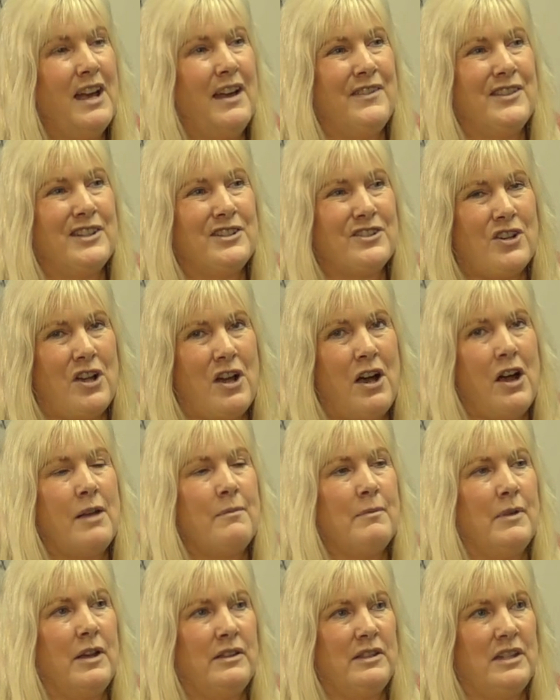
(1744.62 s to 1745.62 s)
and the
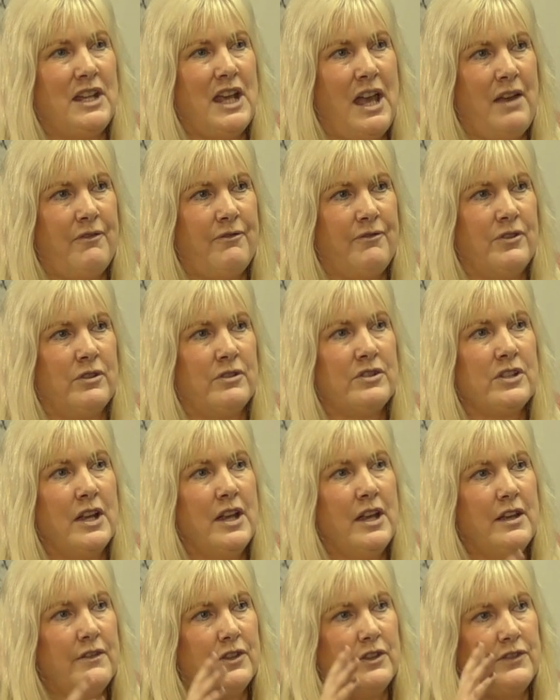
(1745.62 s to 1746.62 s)
time and the effort
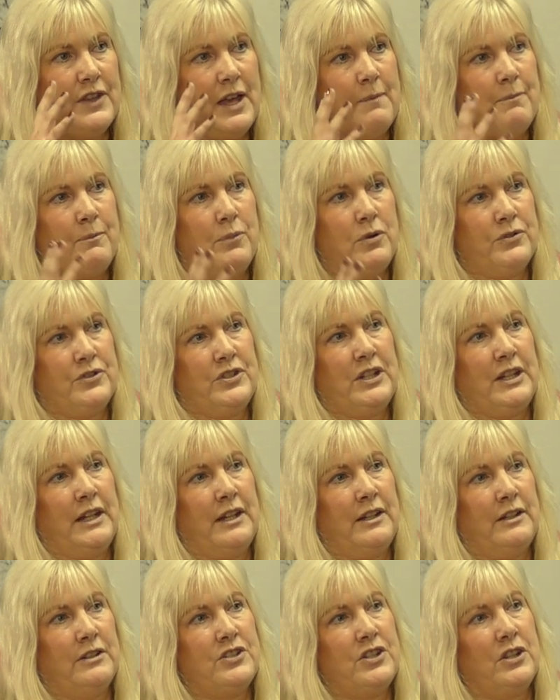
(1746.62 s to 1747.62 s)
that they're putting
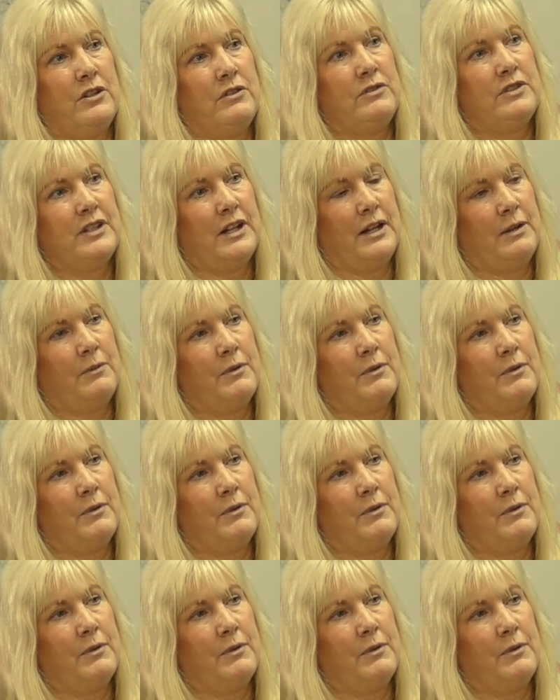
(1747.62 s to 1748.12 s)
into dealing